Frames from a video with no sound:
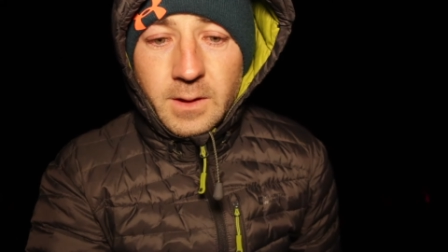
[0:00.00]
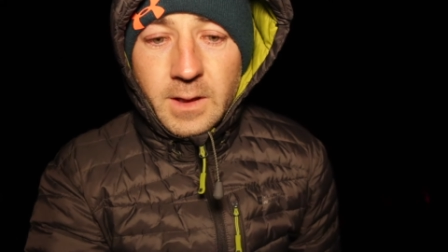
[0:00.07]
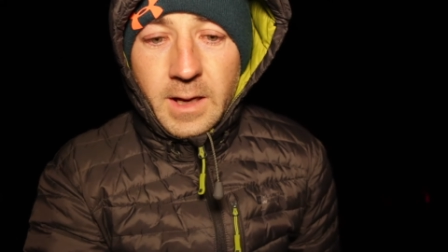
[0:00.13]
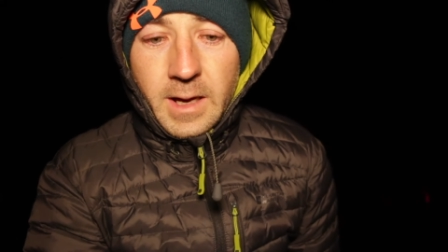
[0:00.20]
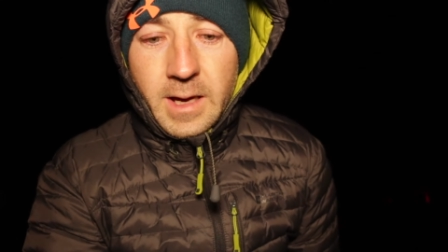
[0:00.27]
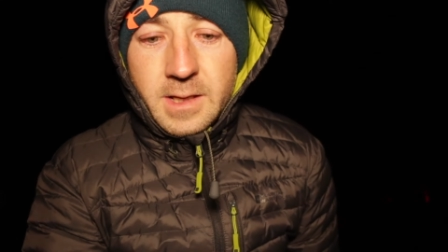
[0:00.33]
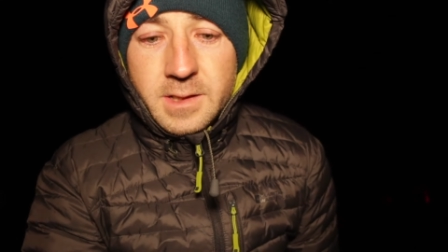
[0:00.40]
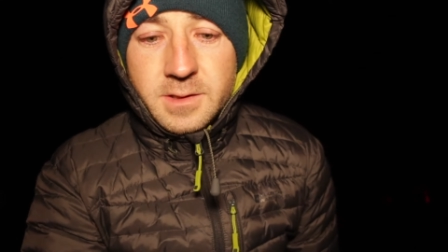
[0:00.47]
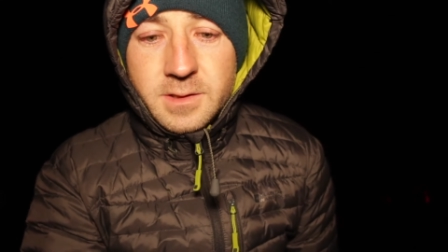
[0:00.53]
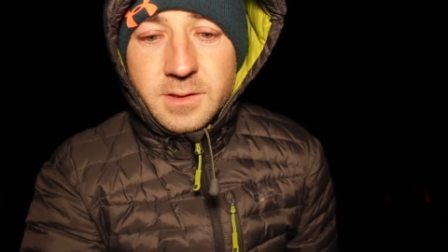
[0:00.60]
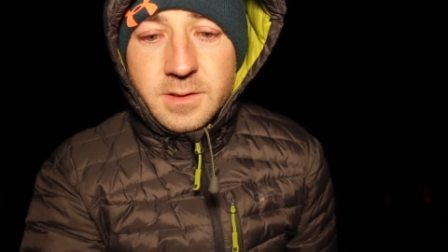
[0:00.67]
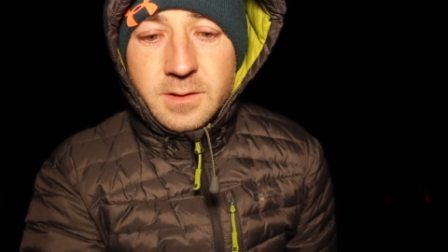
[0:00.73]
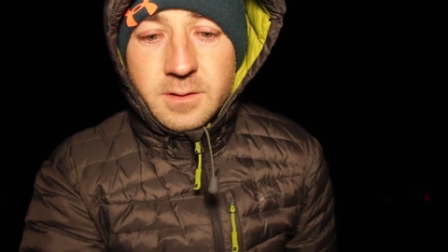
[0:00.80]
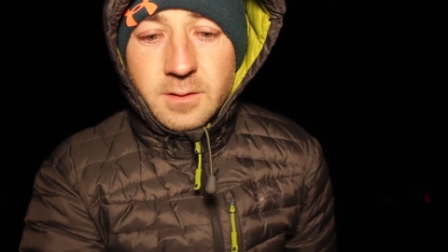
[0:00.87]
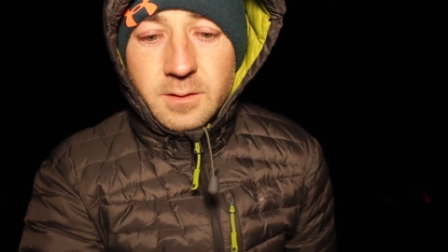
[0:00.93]

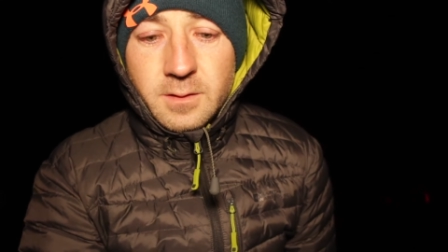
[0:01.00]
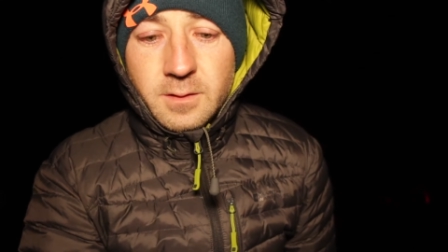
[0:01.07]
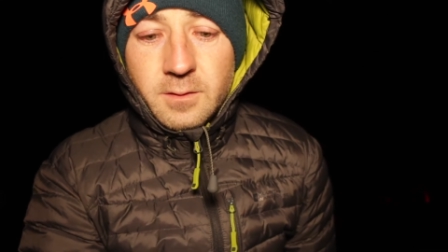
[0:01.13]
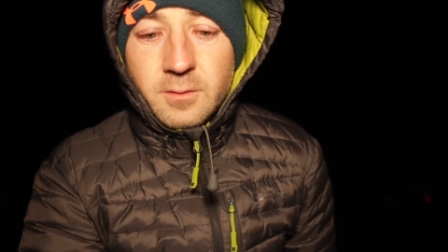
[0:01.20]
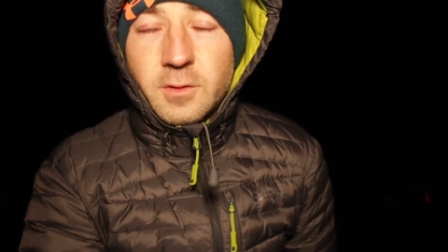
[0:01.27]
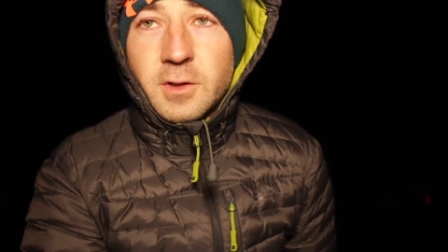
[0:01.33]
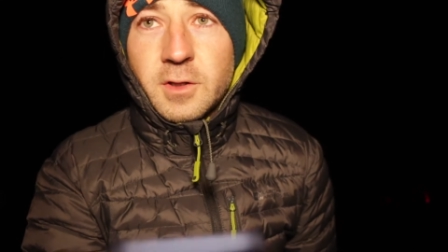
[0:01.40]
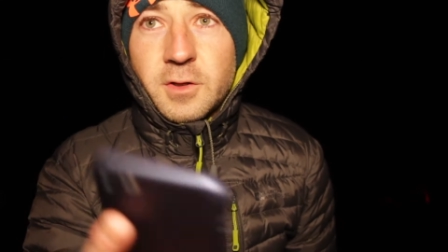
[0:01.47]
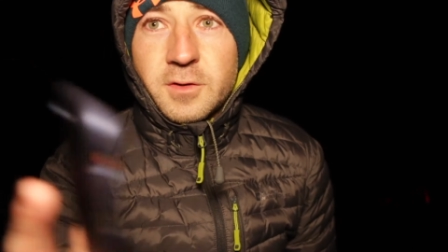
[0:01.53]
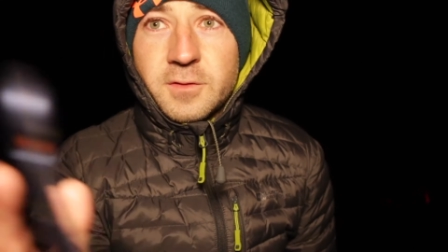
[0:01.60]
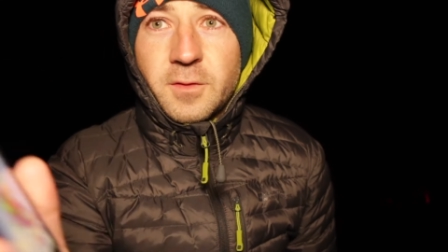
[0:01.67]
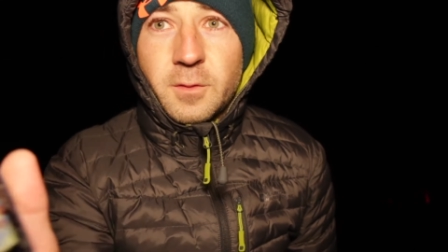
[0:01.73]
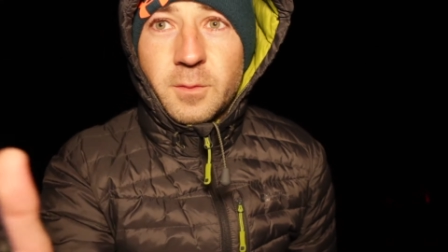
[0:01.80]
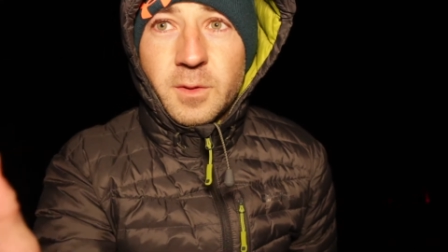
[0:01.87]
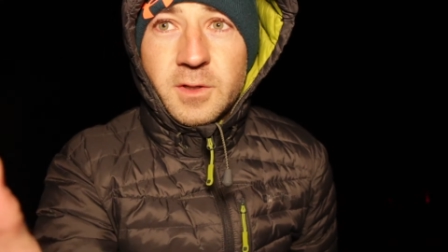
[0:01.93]
It's really
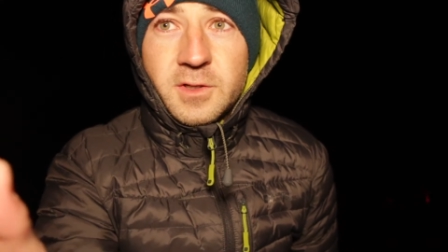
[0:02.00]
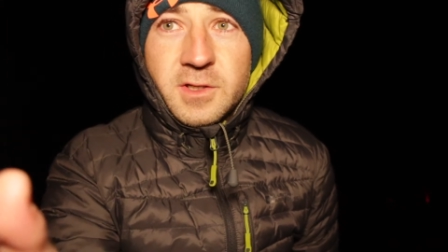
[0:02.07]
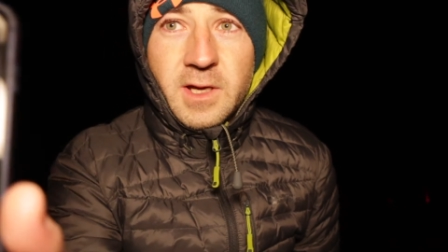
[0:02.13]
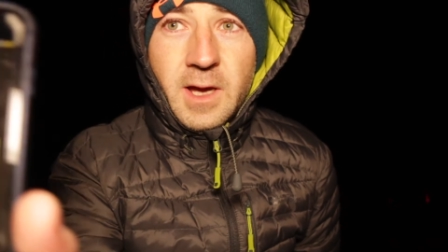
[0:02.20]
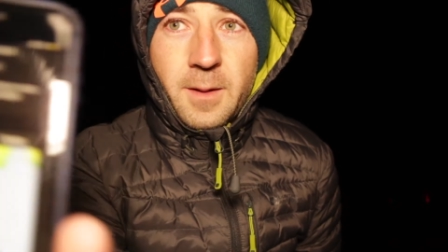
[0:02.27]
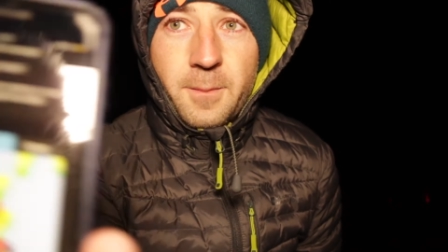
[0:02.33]
useful because you get a